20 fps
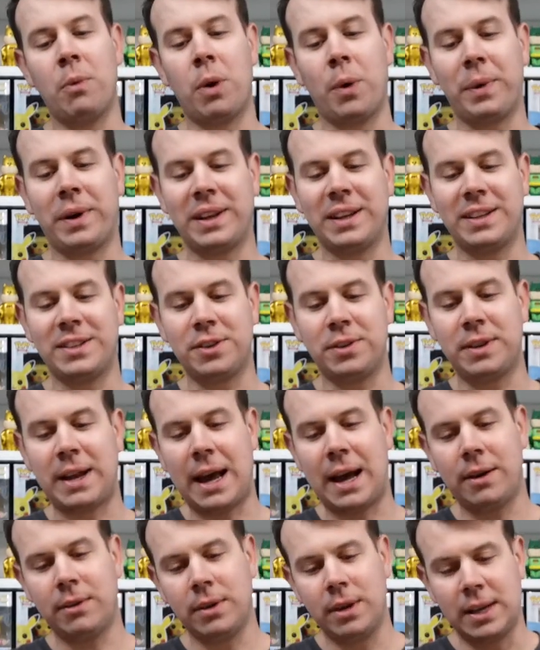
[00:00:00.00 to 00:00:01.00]
What we're going to do
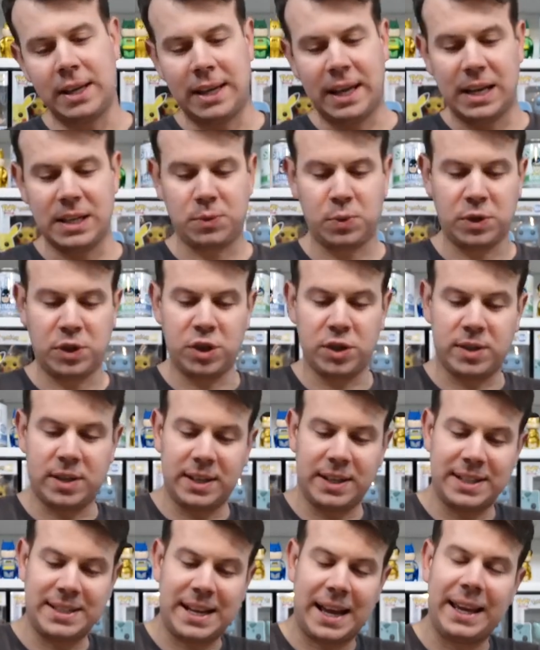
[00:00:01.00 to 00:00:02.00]
now is we're just
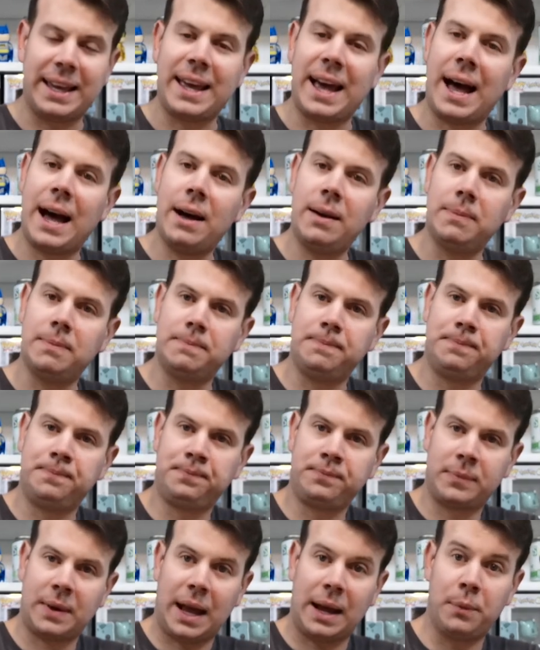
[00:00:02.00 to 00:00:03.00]
going to take it out
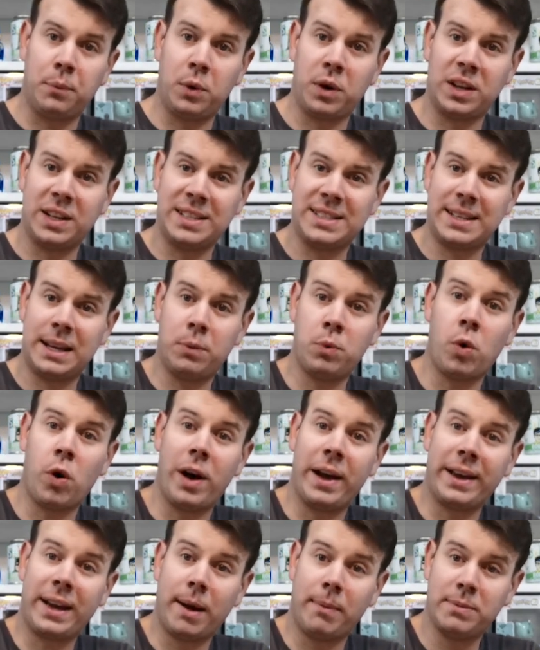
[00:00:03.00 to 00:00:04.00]
and we're going to see
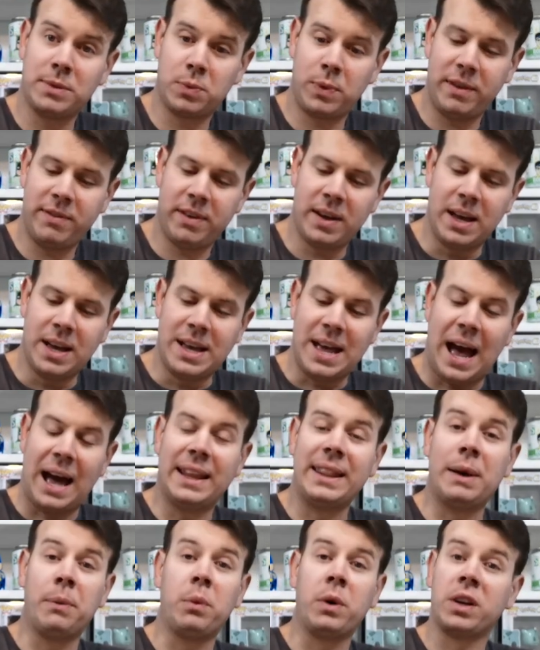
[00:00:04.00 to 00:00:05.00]
what it comes with
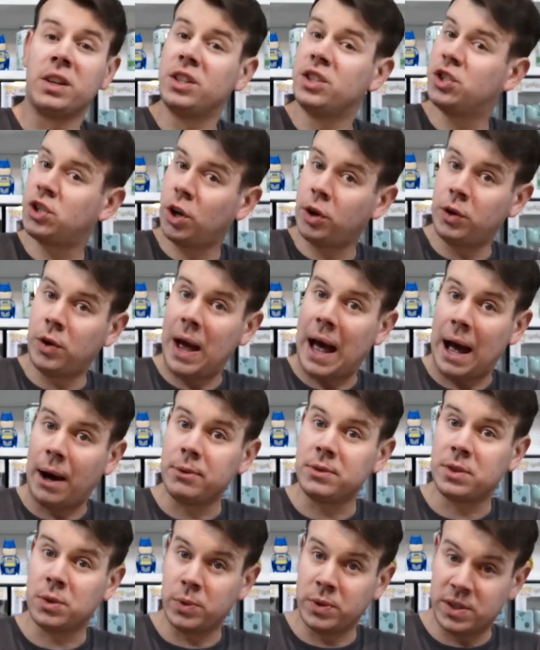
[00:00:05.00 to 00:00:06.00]
and then we're going to show you
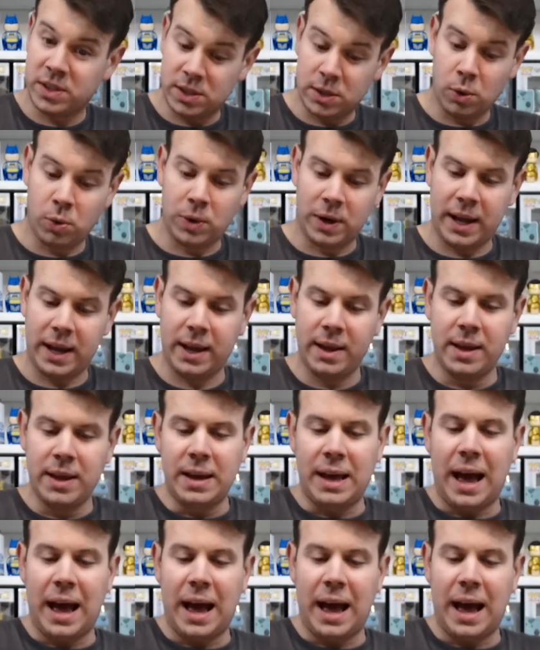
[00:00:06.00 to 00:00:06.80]
how to install it.